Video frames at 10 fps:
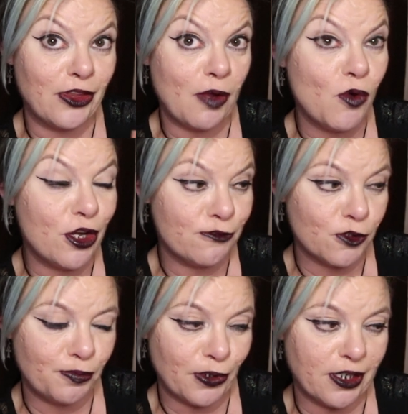They were
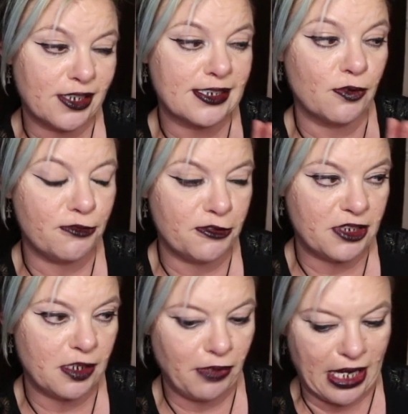full price. They were
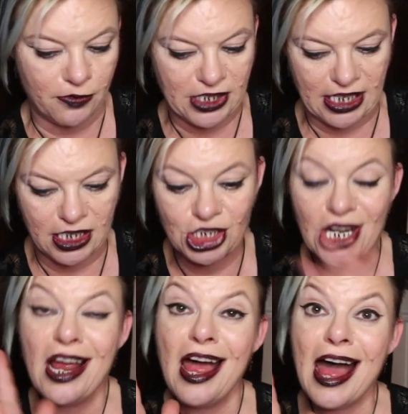£15 each.
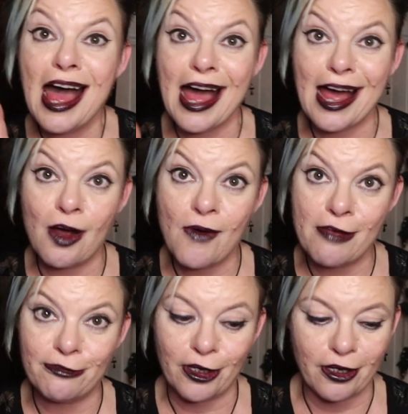
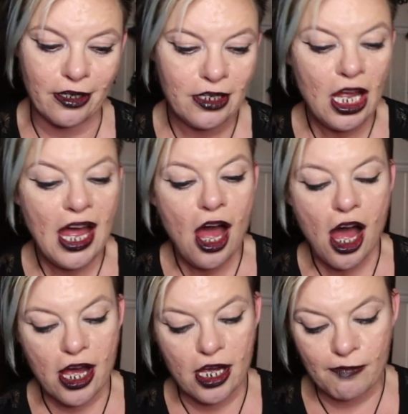However,
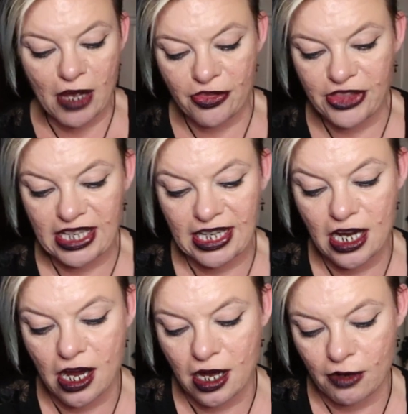
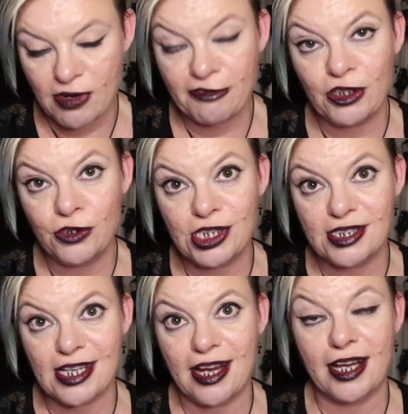the Revolution
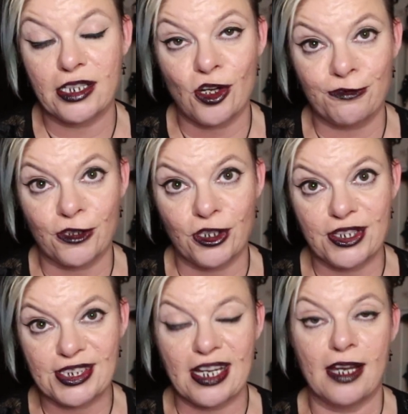site had an offer on
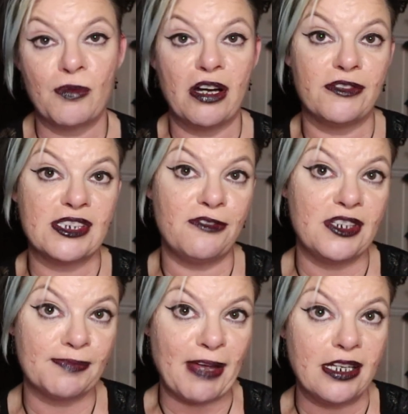at the time where it was, if
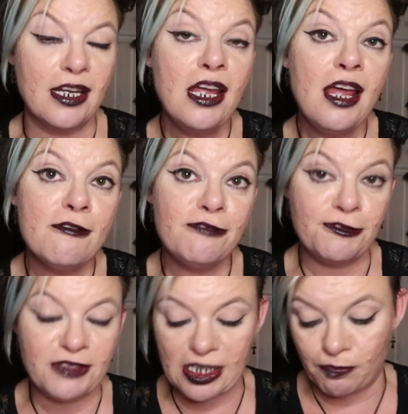you spent
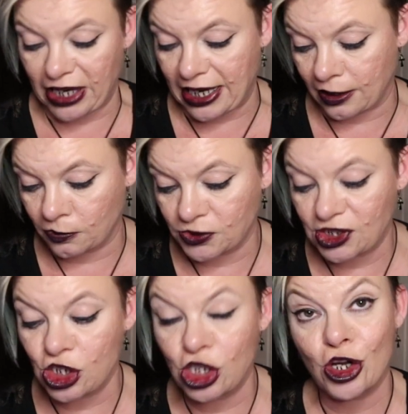
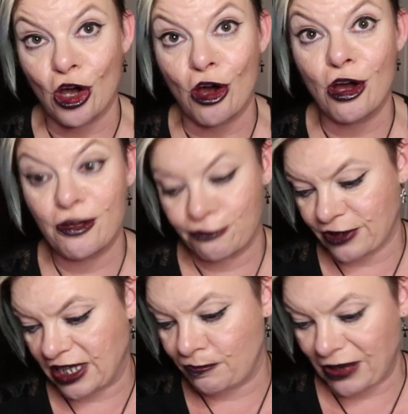£15, you got a
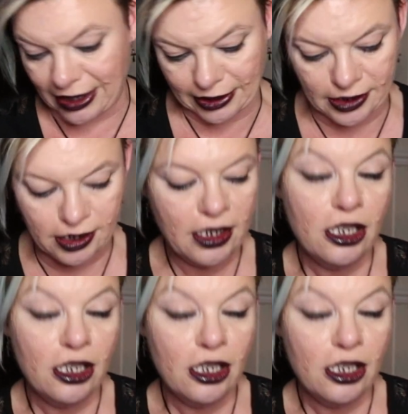free palette.